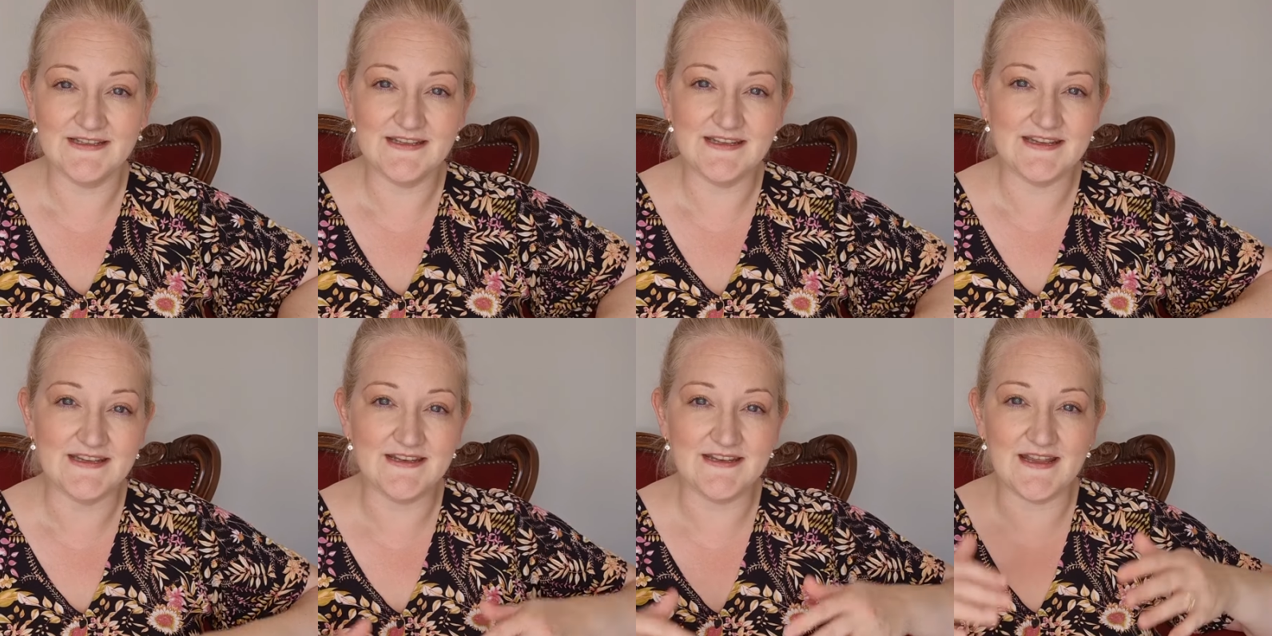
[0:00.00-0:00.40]

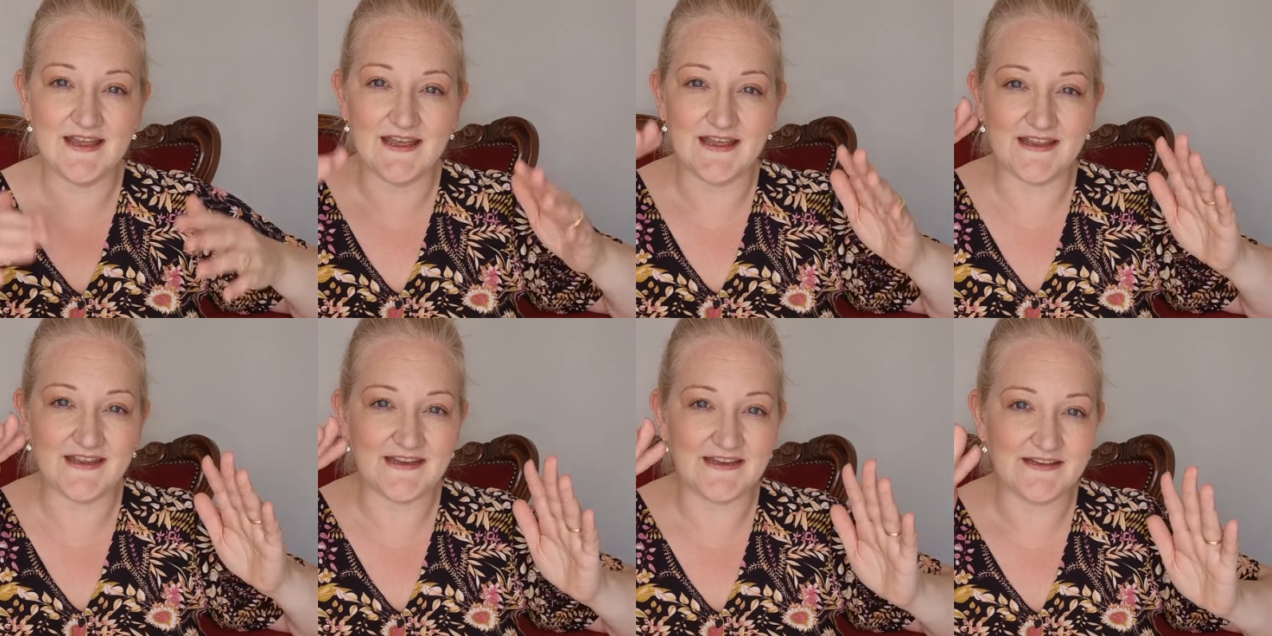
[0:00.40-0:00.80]
in
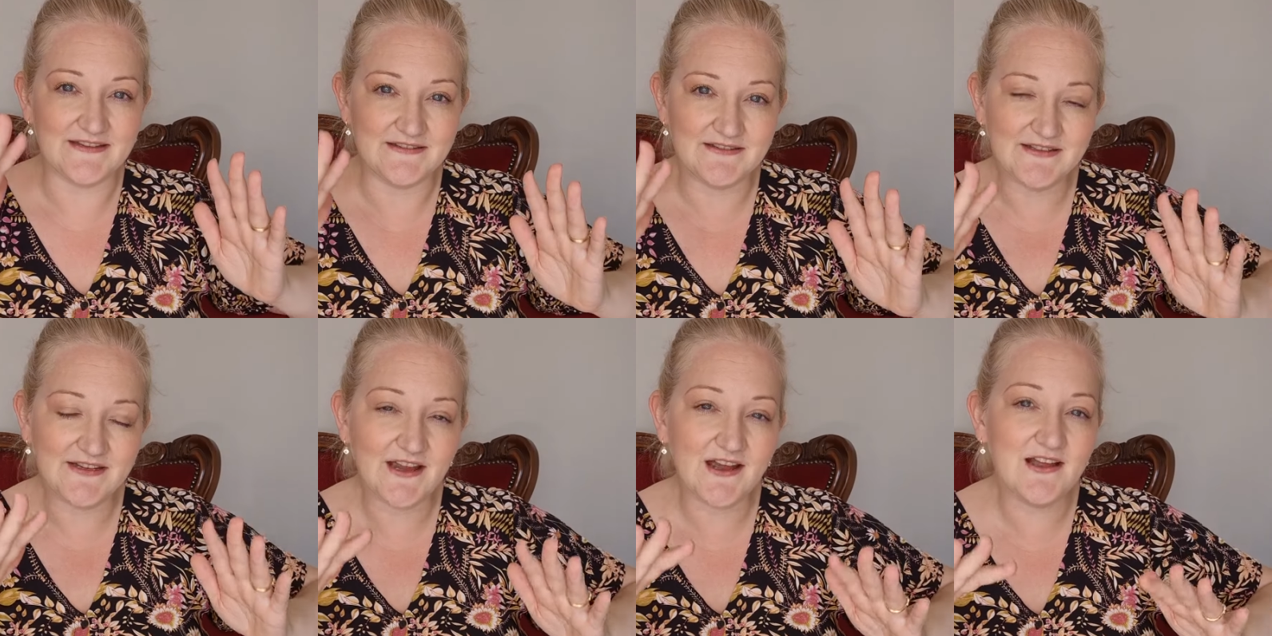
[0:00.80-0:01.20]

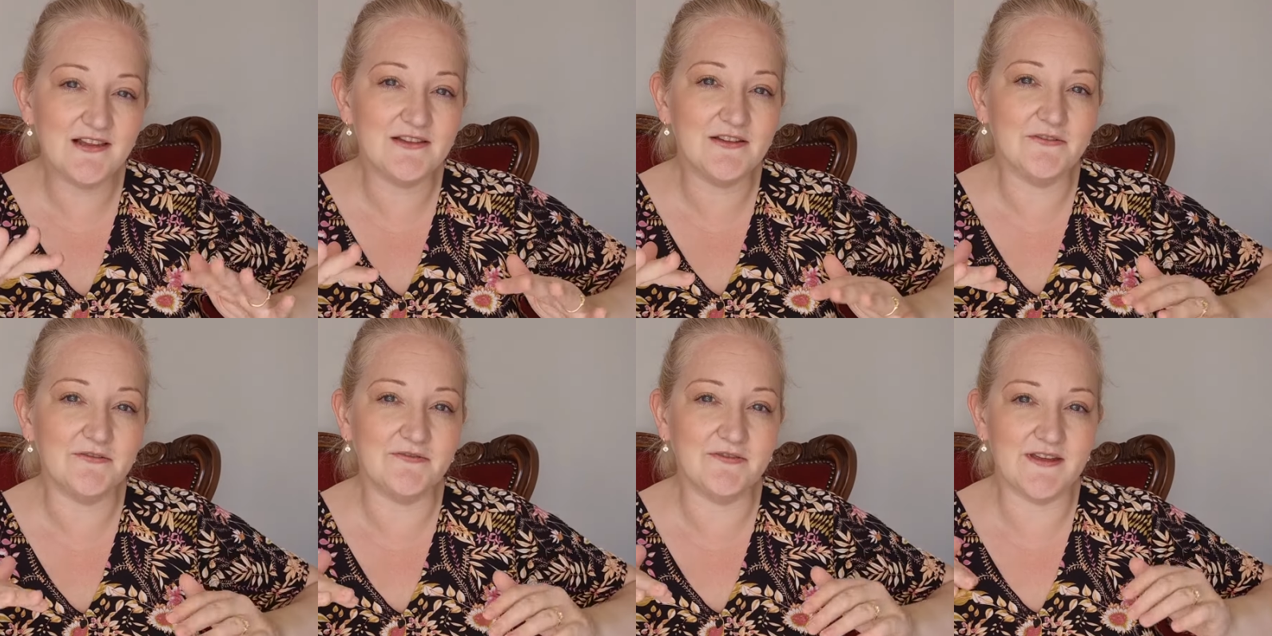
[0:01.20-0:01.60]
a
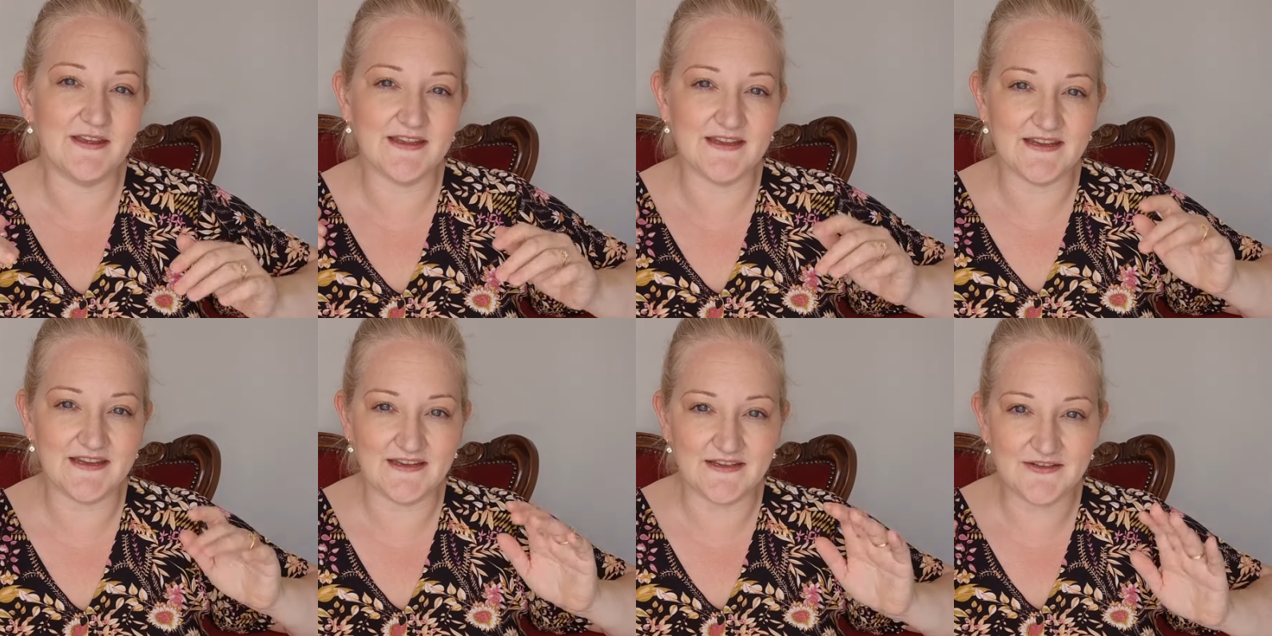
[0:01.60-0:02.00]
colour
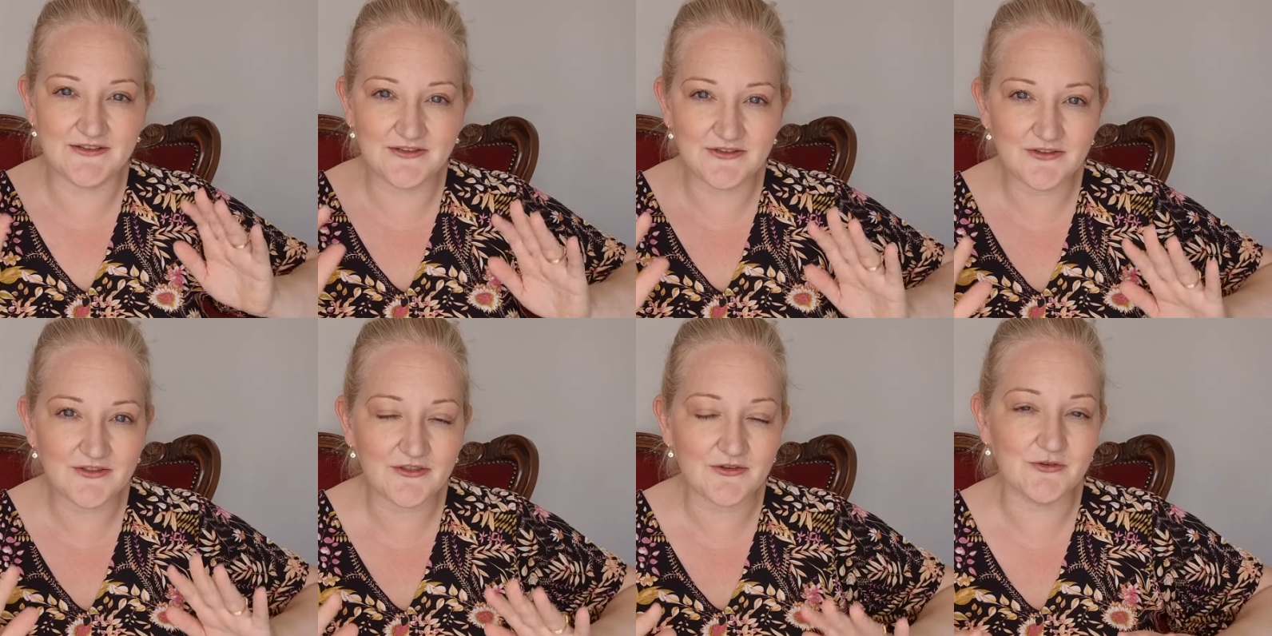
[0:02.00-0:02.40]
fade
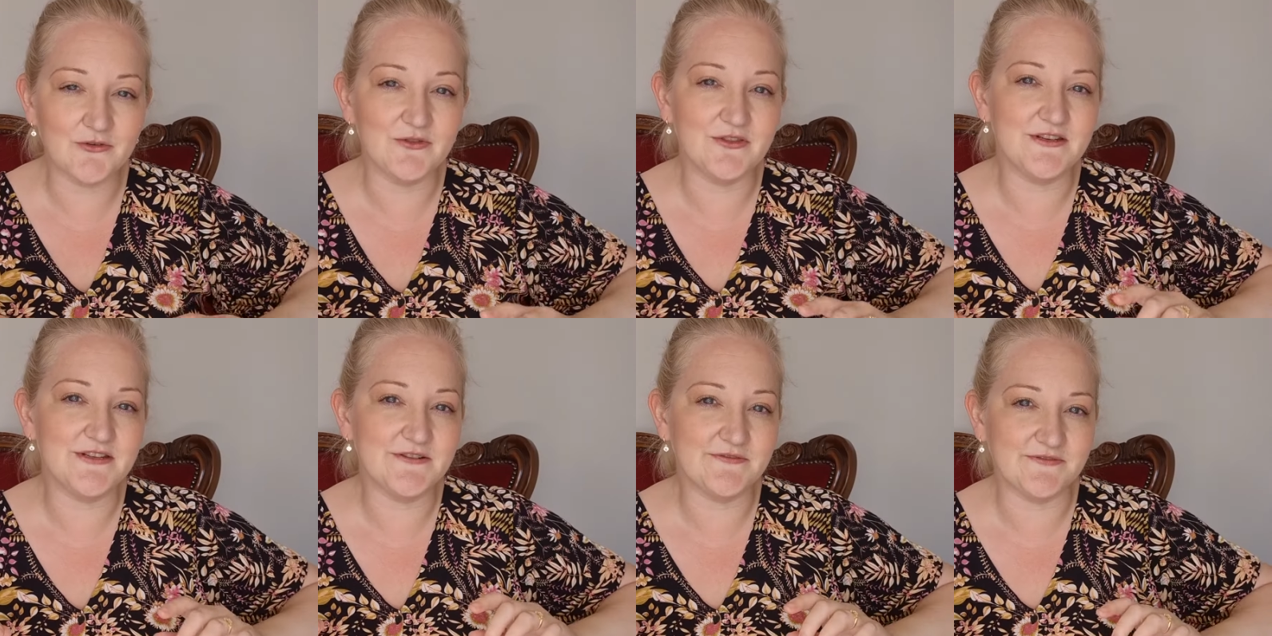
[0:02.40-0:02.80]
through
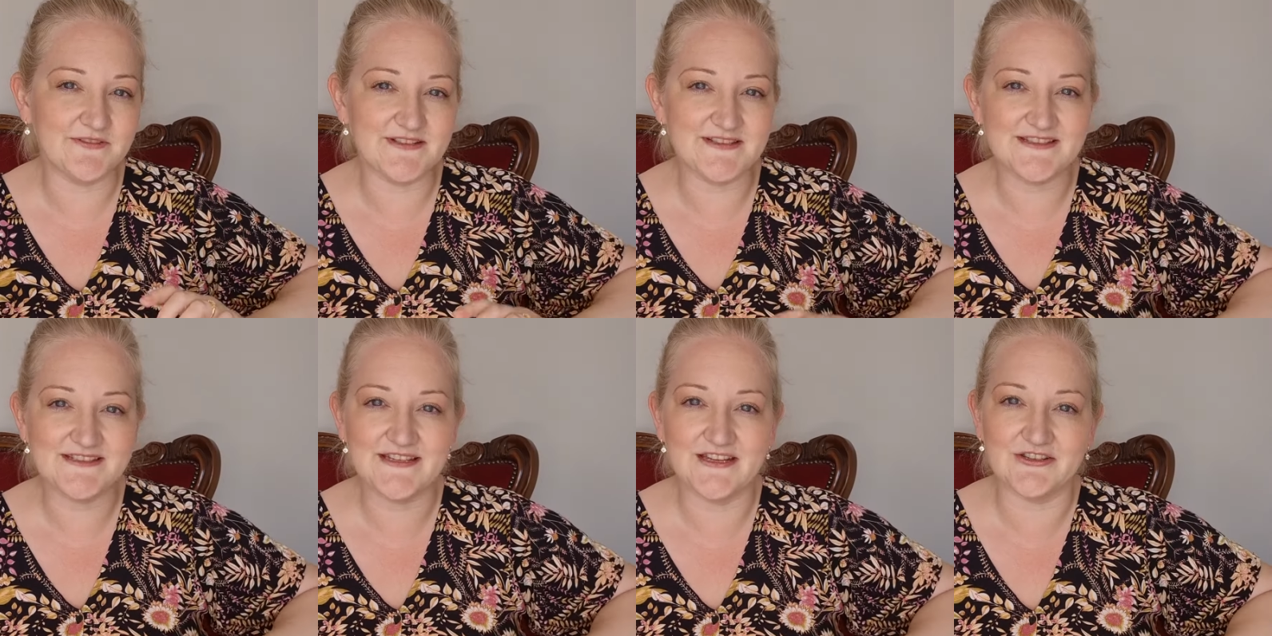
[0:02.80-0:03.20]
the
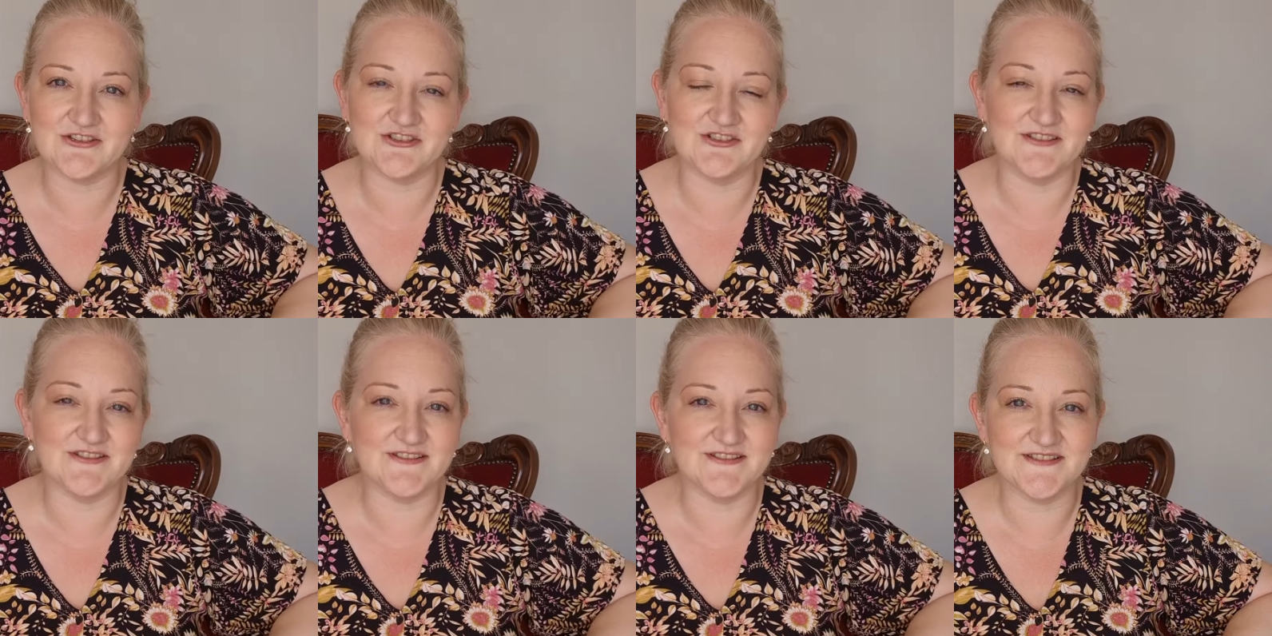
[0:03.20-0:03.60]
different
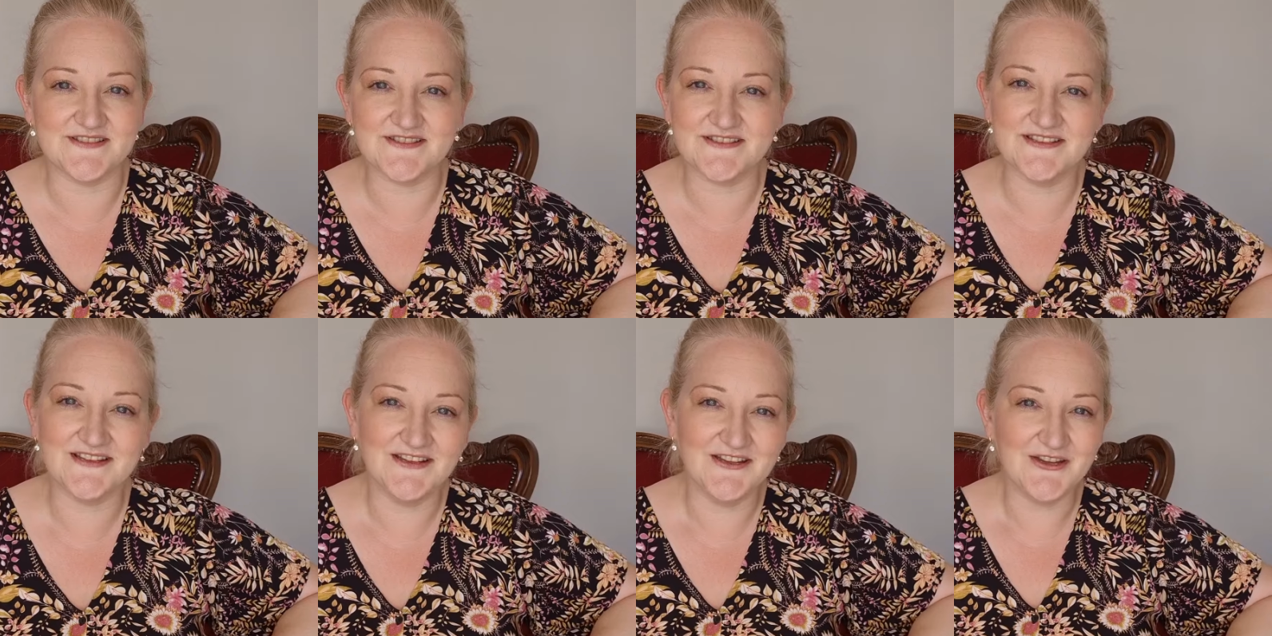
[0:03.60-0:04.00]

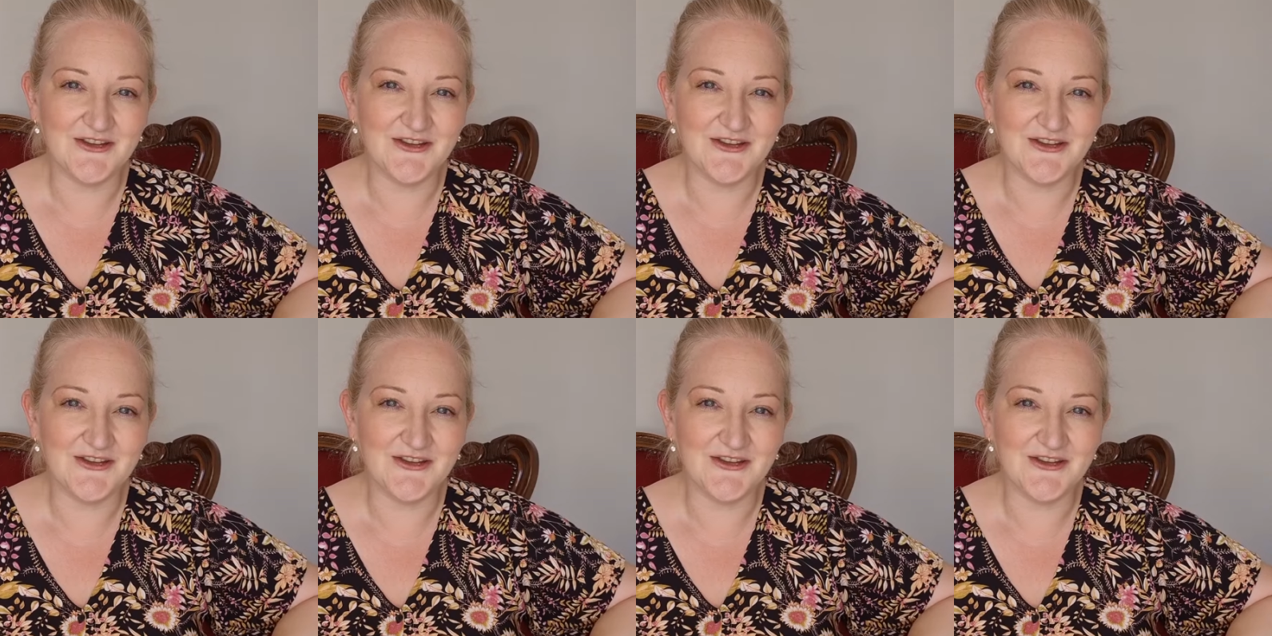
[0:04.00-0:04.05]
sections